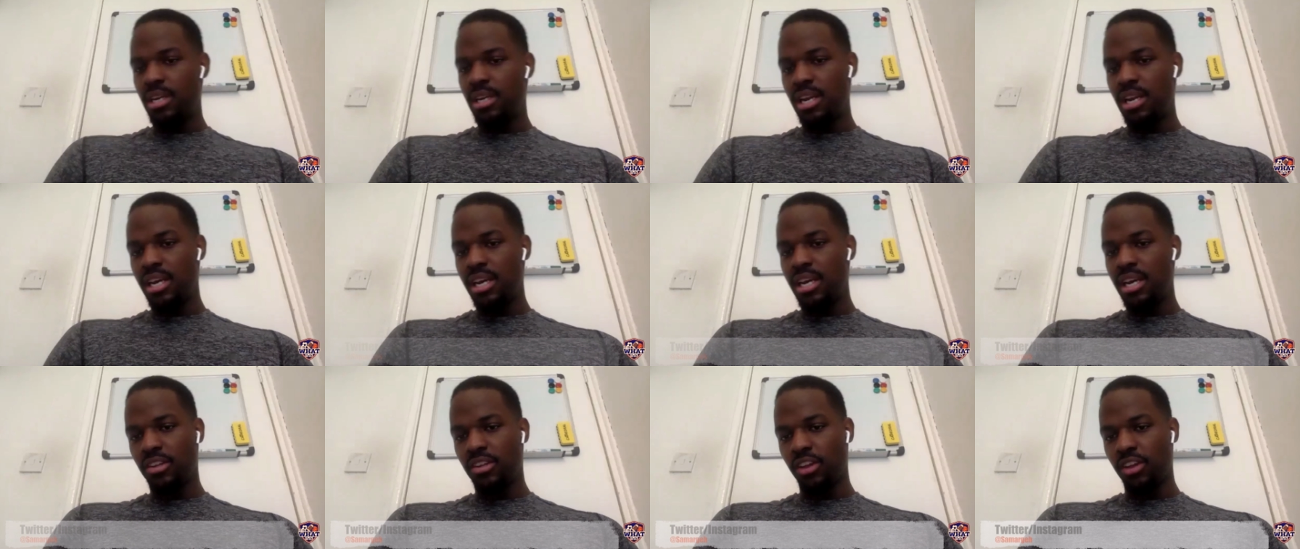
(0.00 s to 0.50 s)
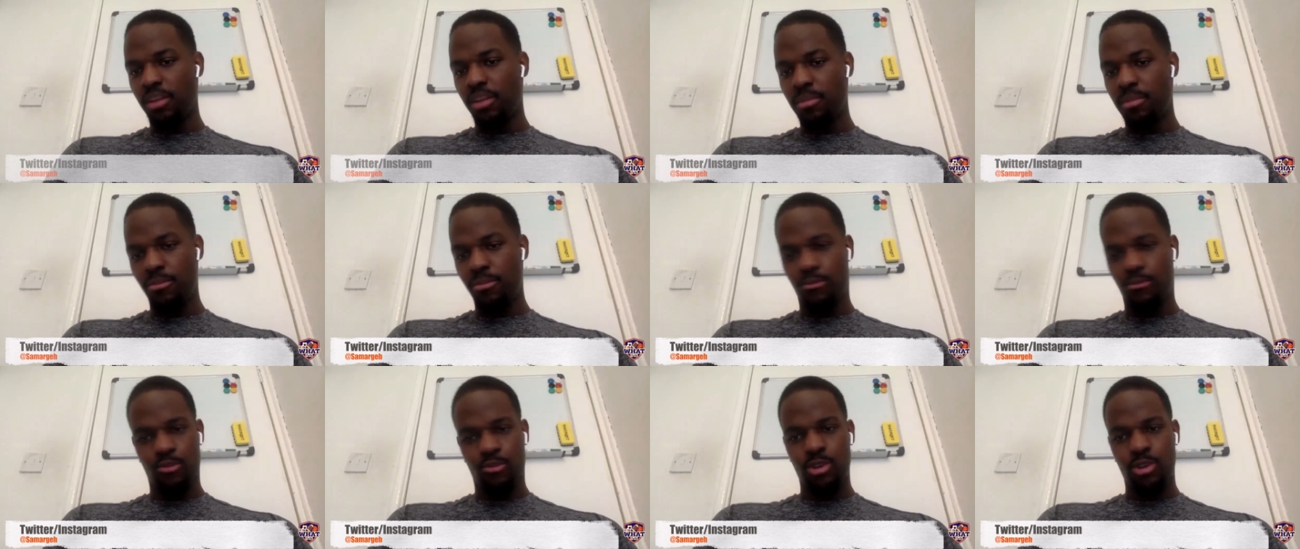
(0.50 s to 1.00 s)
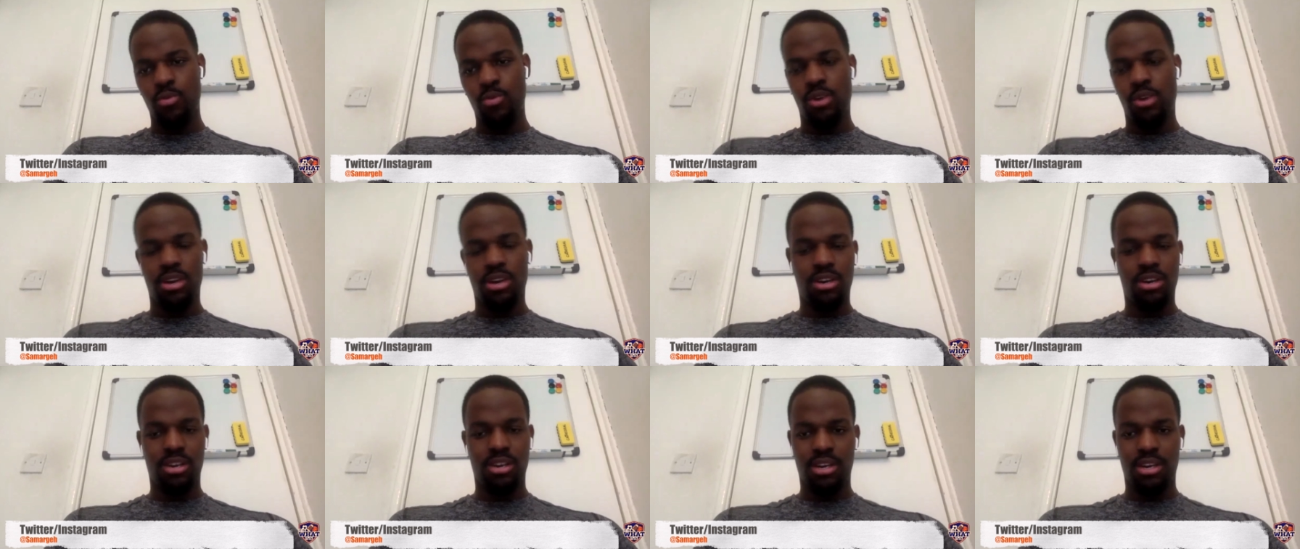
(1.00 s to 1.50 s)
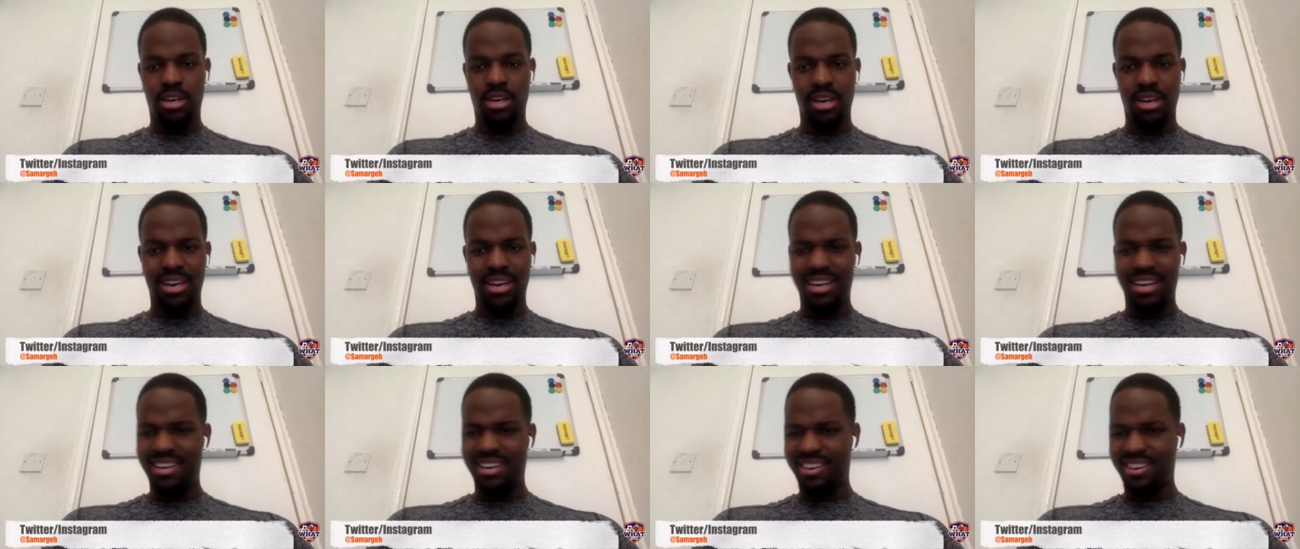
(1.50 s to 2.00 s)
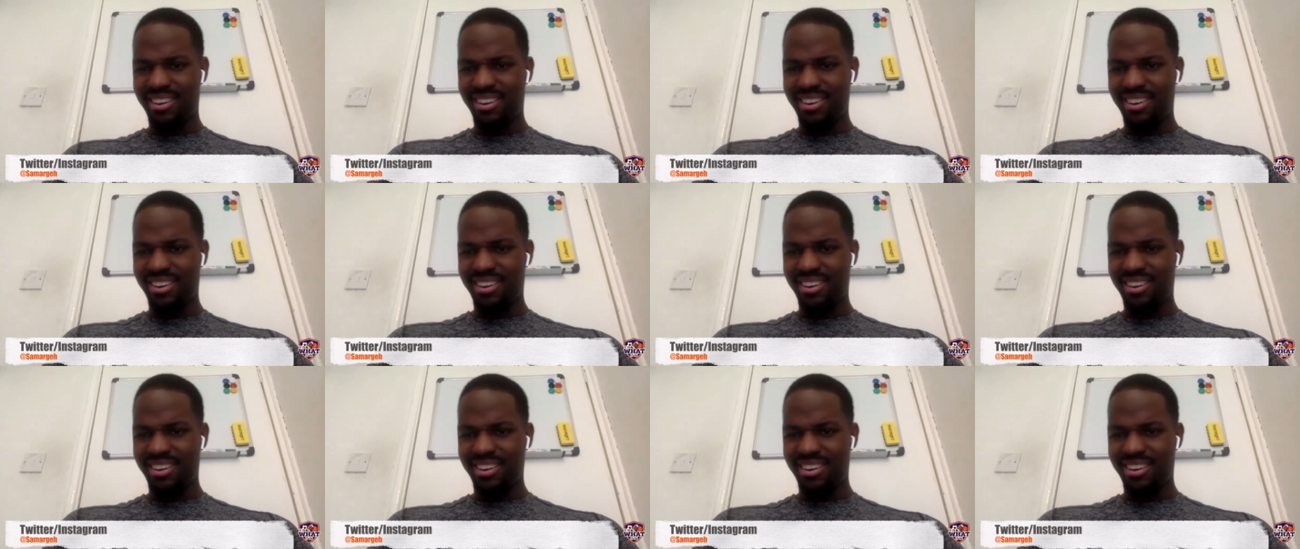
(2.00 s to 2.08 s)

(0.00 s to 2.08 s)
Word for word: Lakers. They're going to be three one ahead.